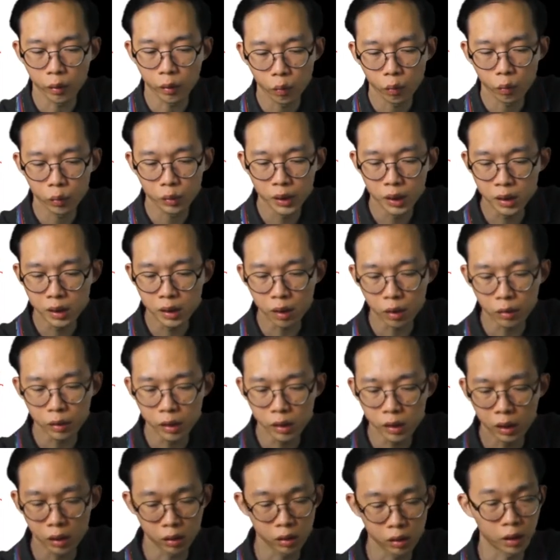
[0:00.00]
since all
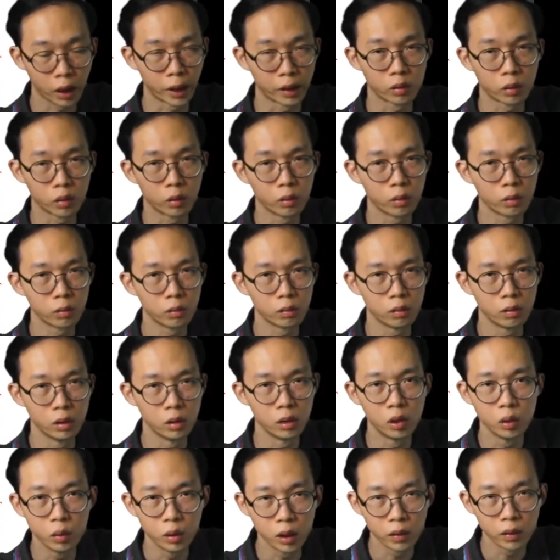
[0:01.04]
this is so
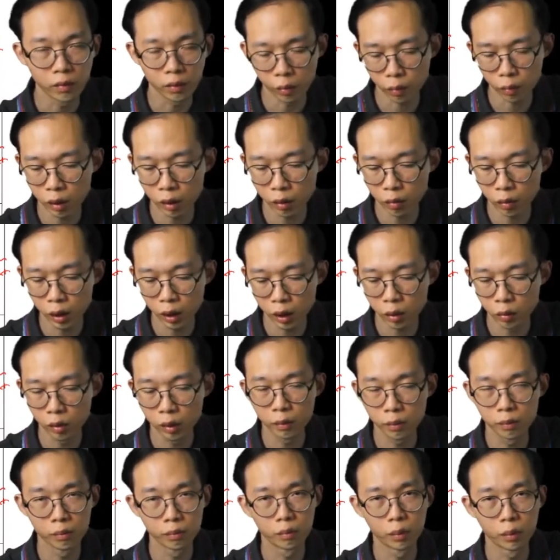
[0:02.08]
intuitive, why do we
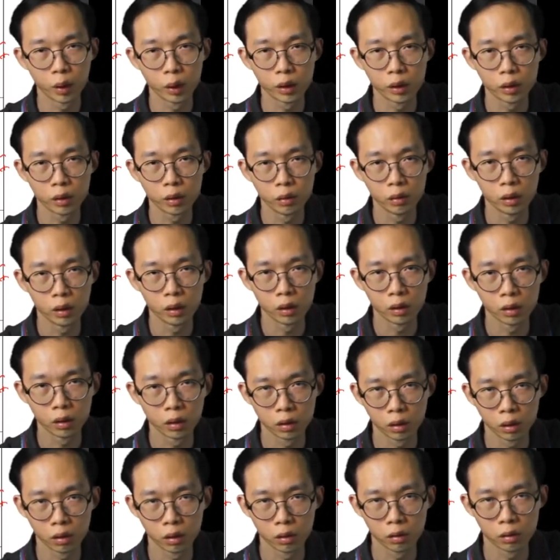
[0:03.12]
bother doing
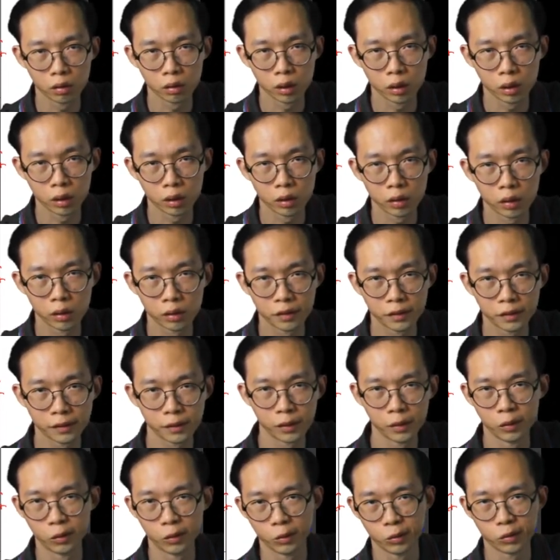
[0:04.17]
all the
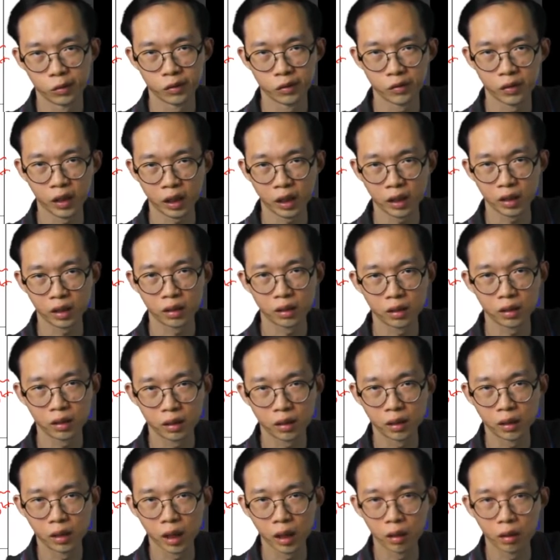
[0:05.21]
vector
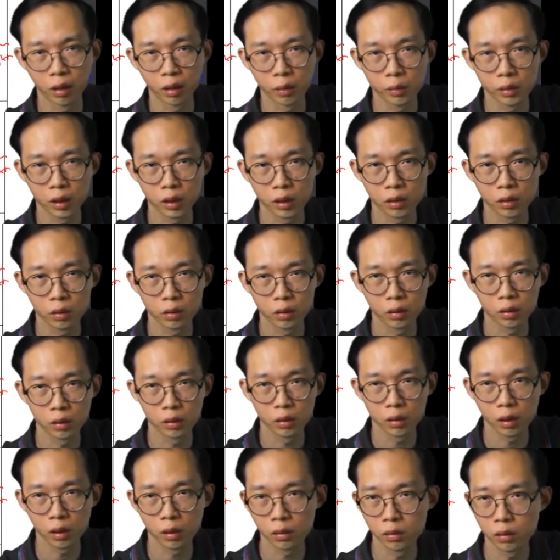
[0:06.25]
diagrams and so on?
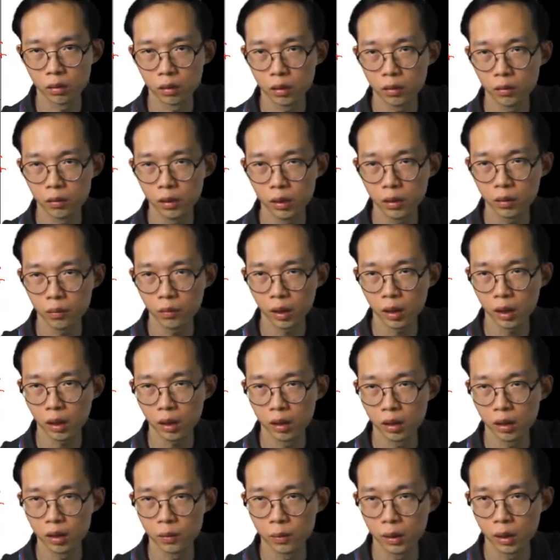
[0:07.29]
Now the reason why
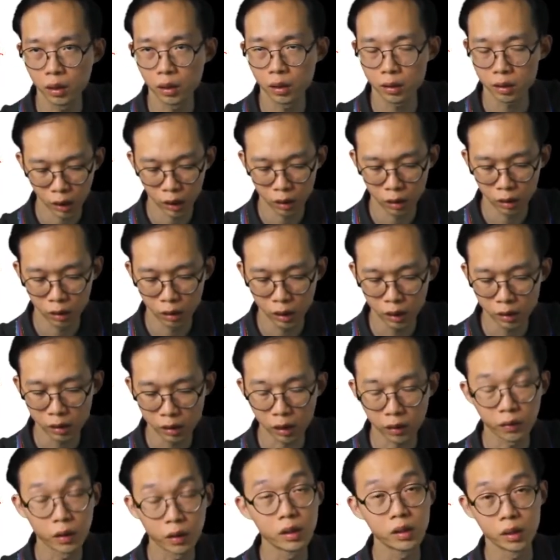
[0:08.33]
is because these are
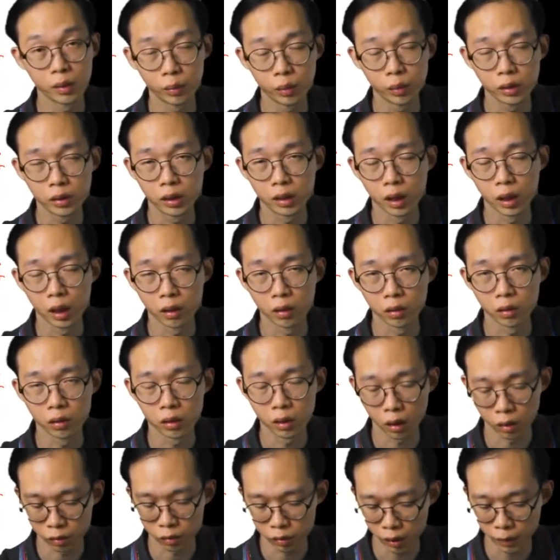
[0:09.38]
very simple scenarios.
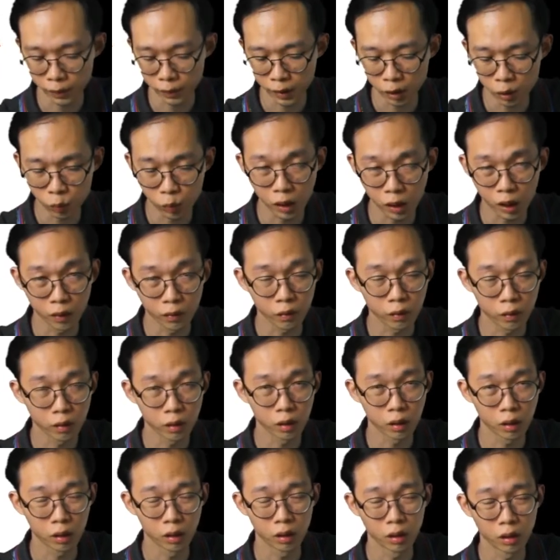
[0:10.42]
Now sometimes we have
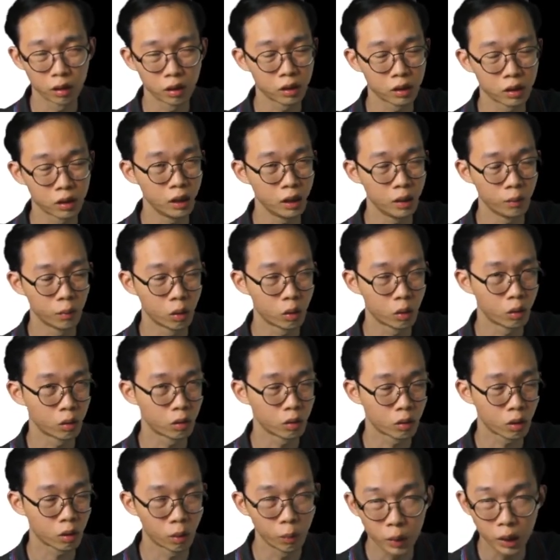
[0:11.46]
a slightly more
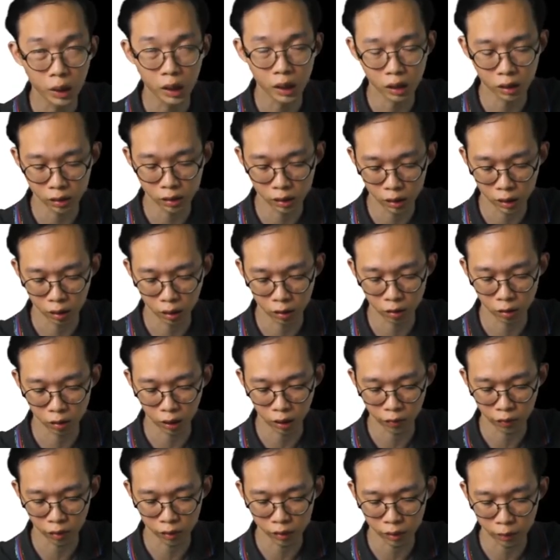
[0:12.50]
complicated scenario, like
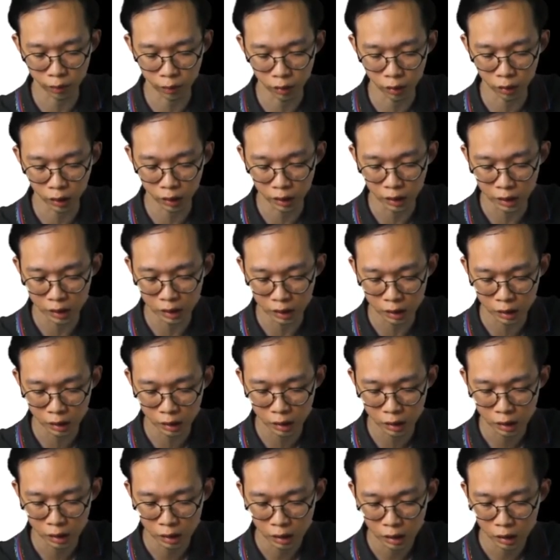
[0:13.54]
for example like this.
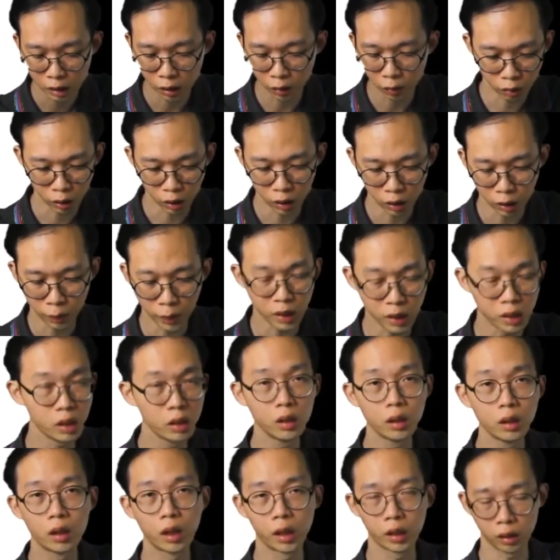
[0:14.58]
Now
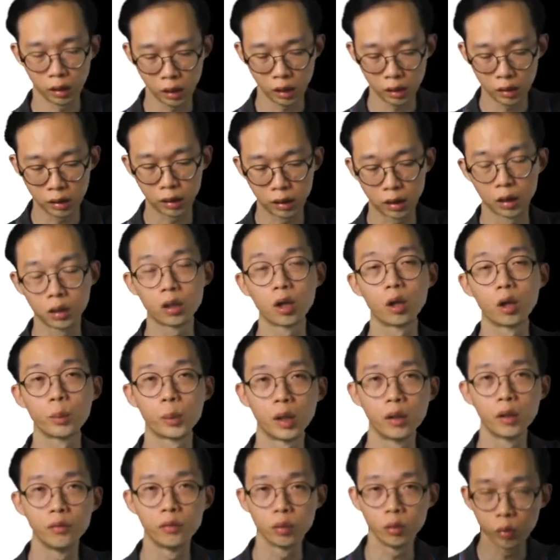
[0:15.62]
imagine this is the
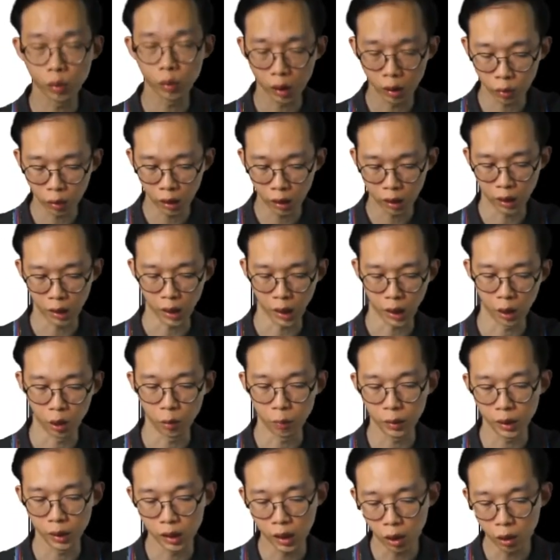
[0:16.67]
top-down view. We are looking at an
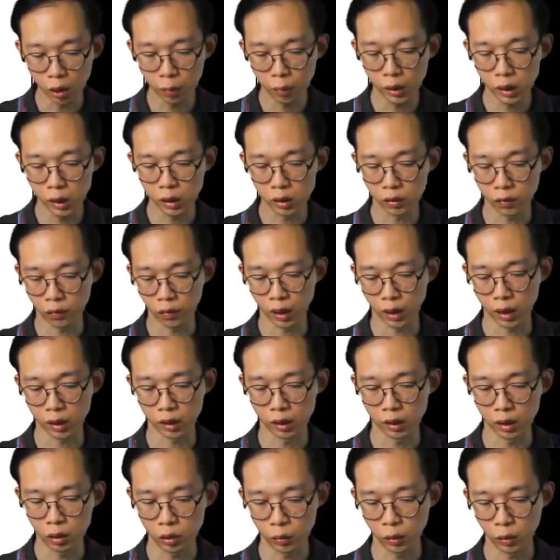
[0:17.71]
aeroplane. Aeroplane is flying
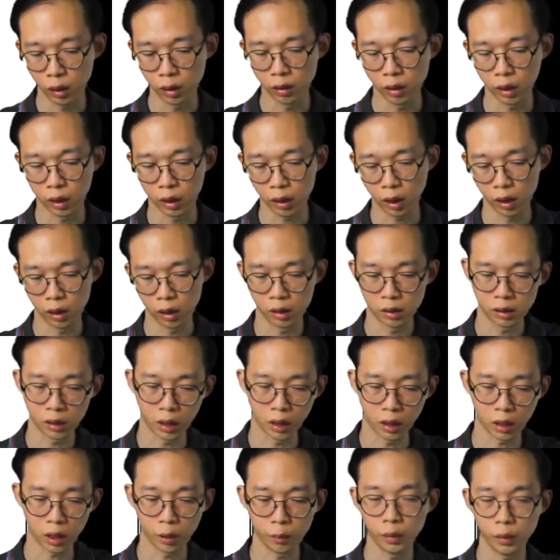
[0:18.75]
this way, right, and it's
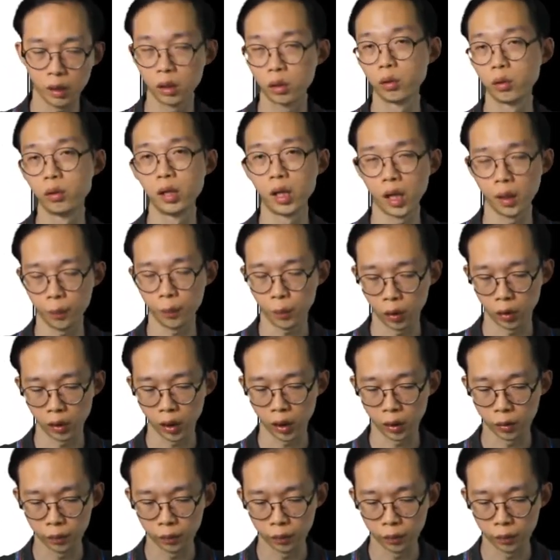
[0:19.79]
coming into an airport. Now